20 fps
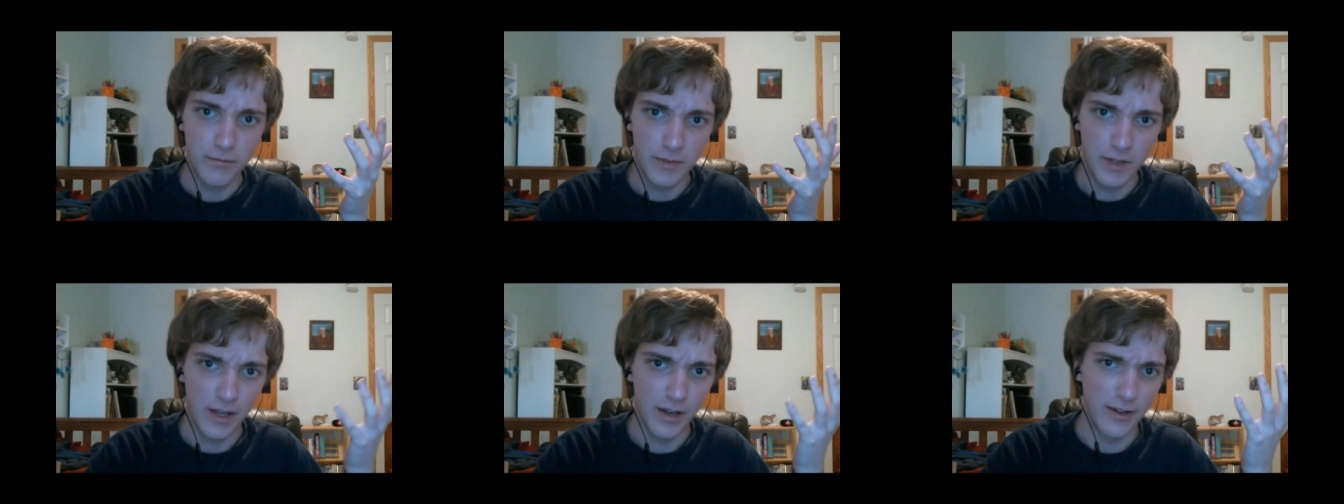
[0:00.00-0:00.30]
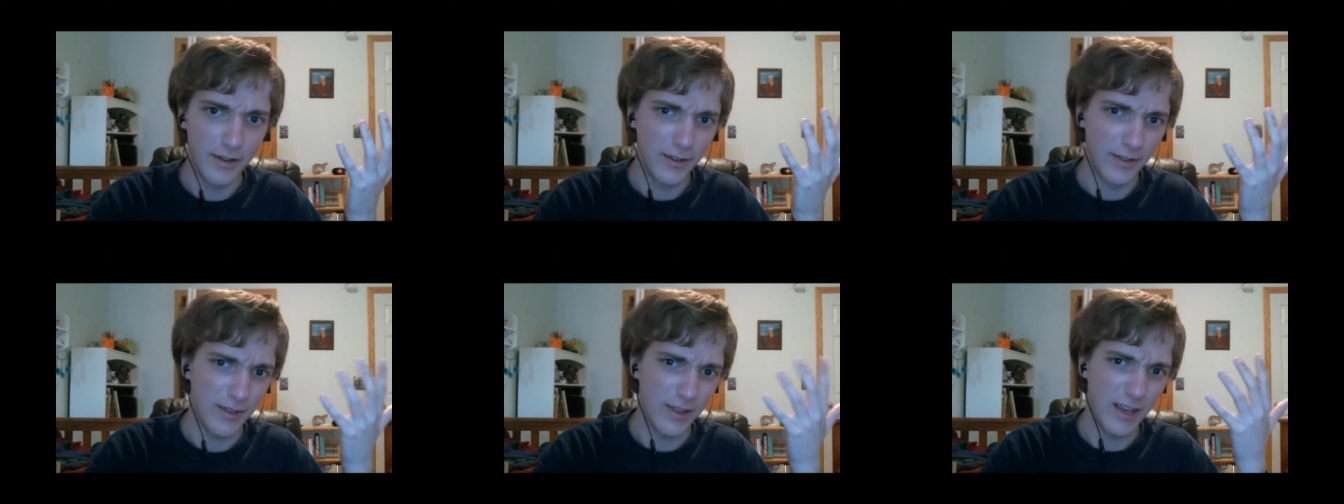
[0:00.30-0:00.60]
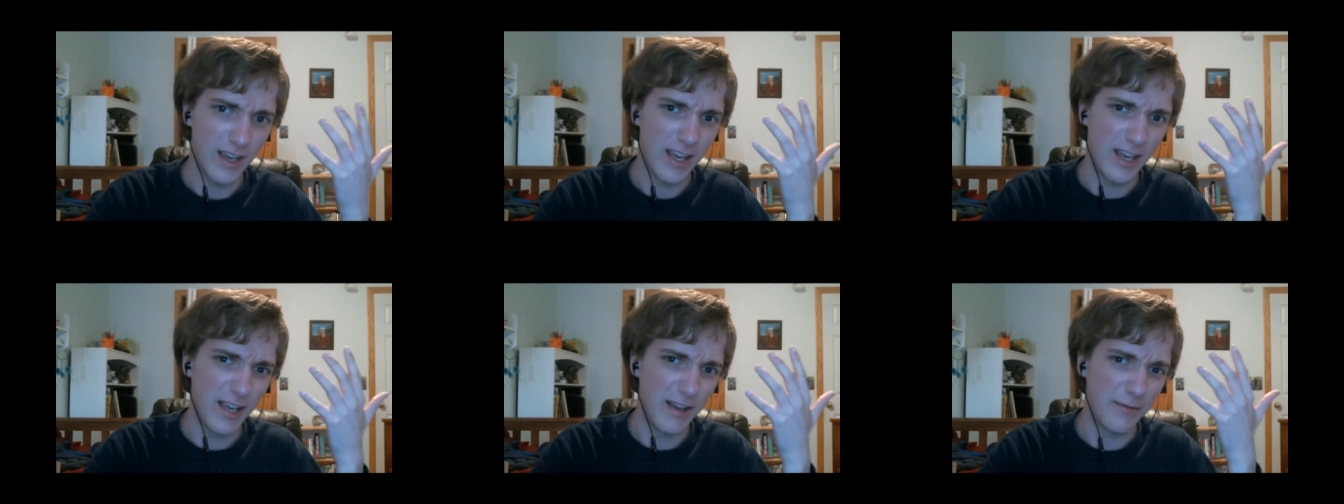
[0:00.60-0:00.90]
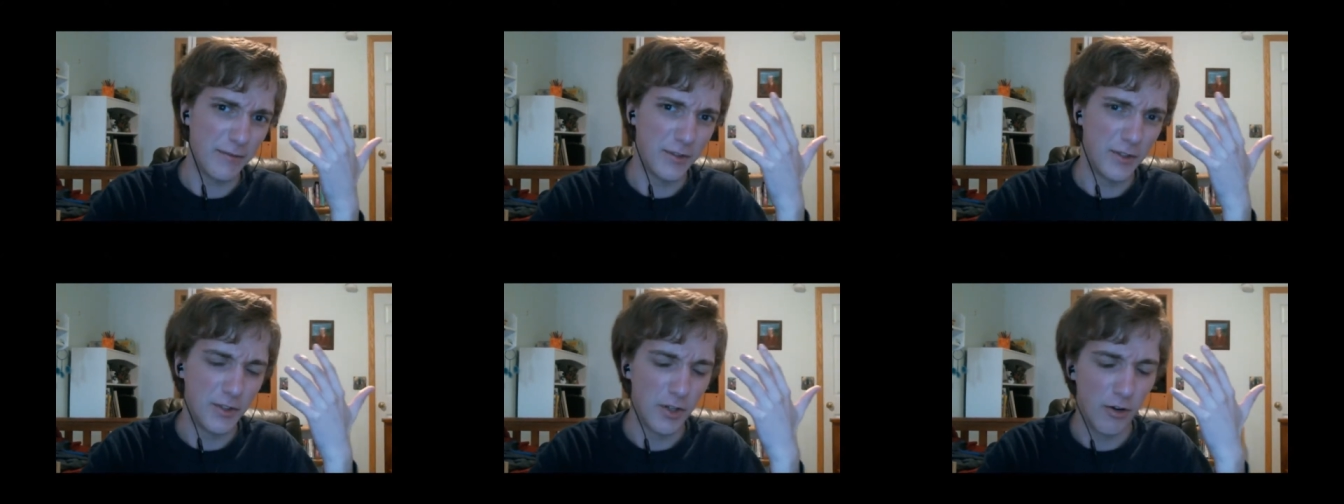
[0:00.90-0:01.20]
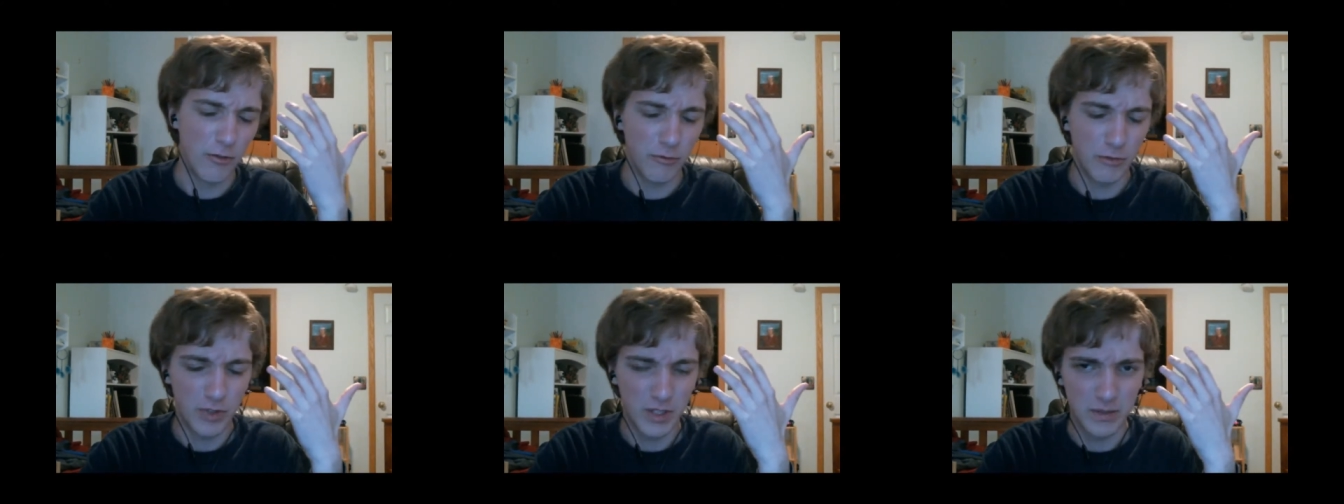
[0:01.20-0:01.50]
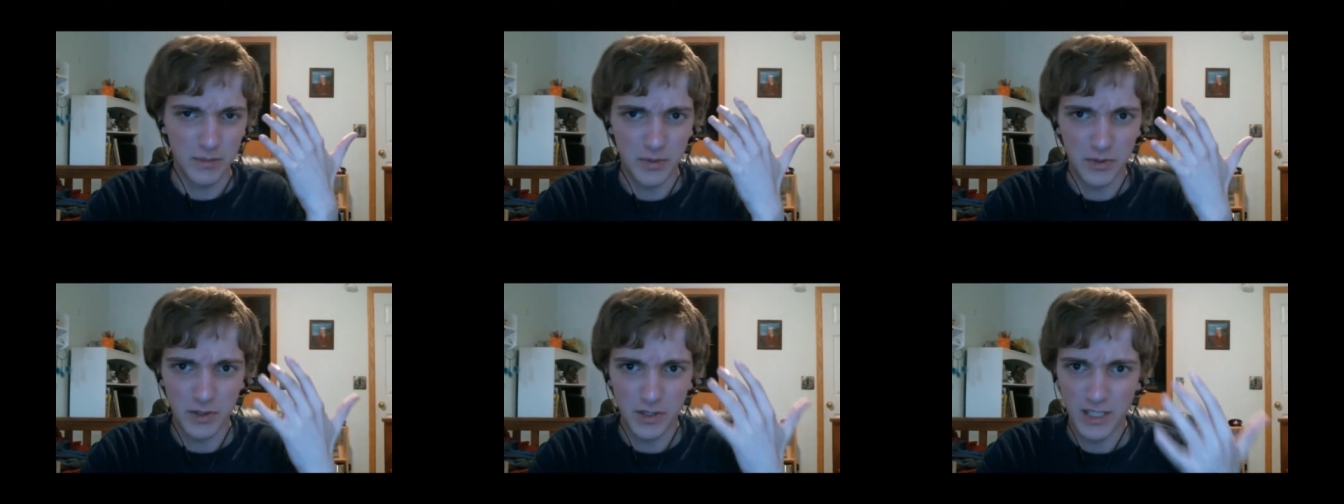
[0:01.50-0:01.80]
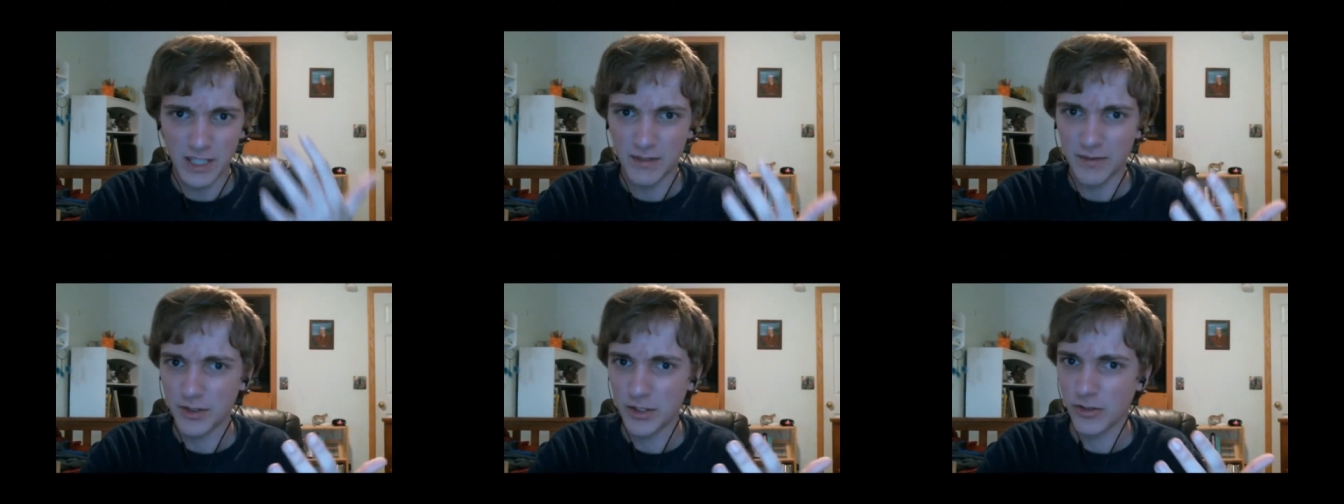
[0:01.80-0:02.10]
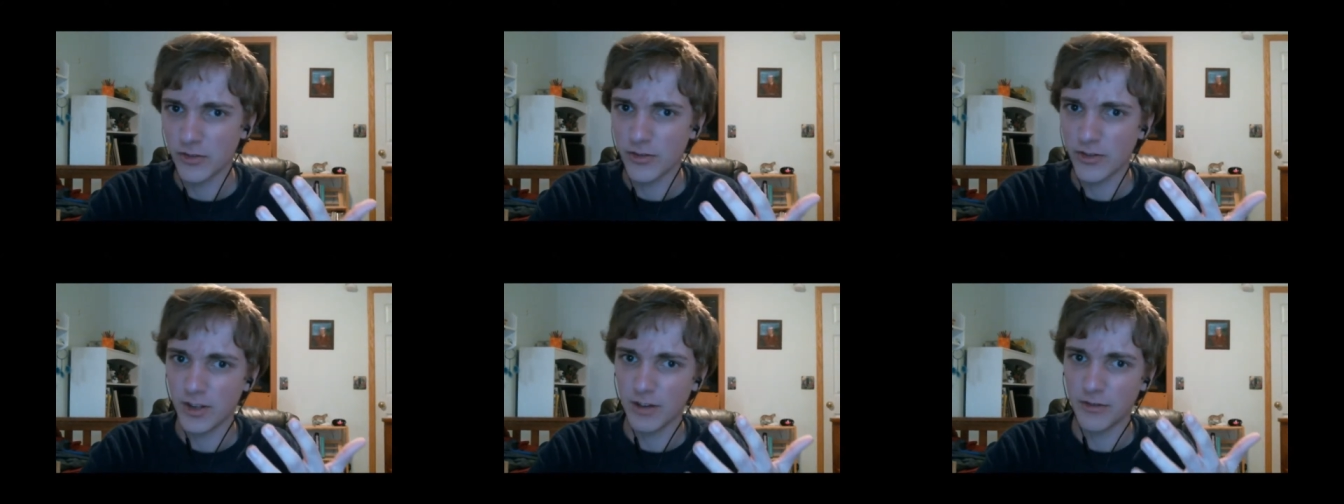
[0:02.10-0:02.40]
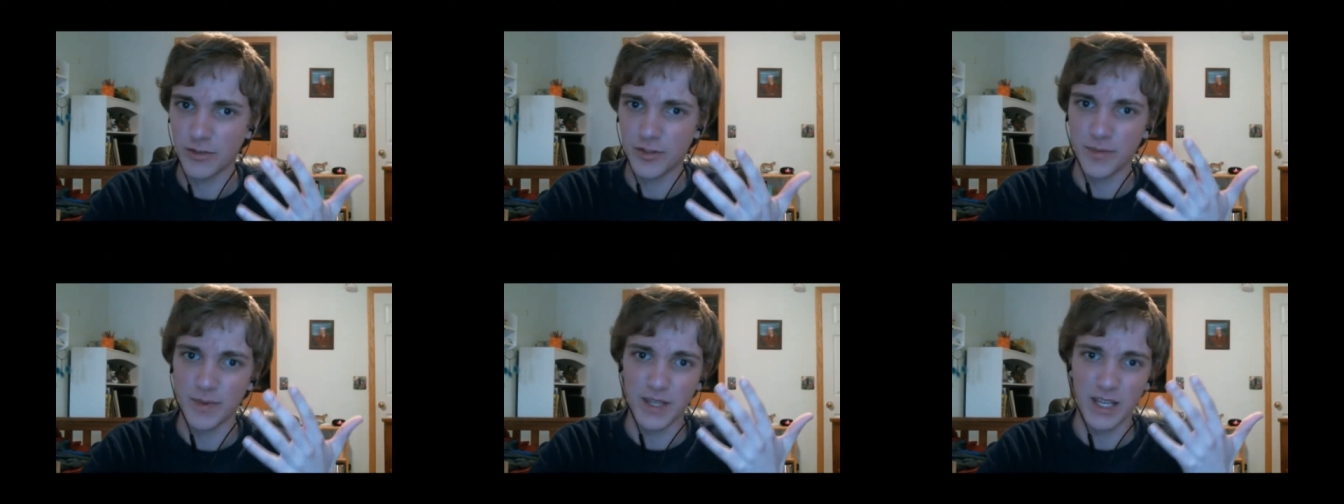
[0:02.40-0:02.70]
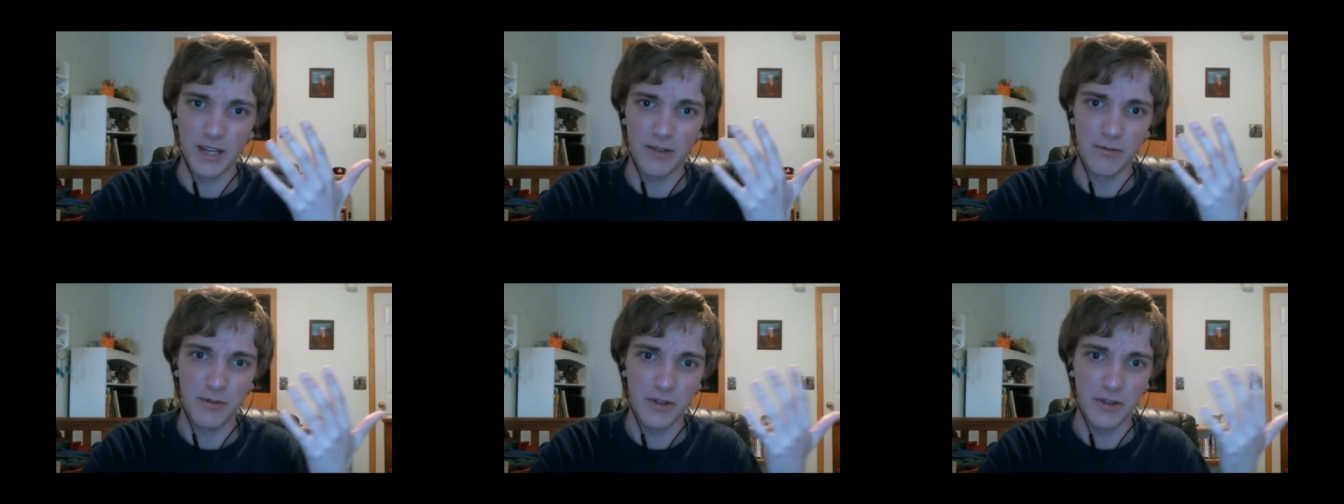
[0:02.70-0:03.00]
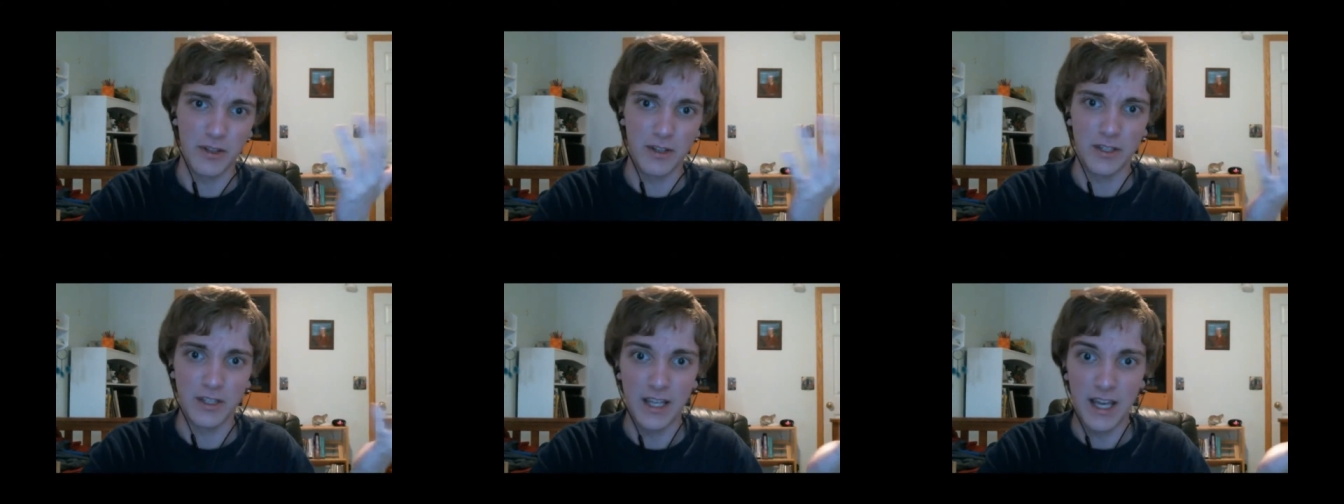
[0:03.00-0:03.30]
Because if you don't really believe in yourself to begin with, then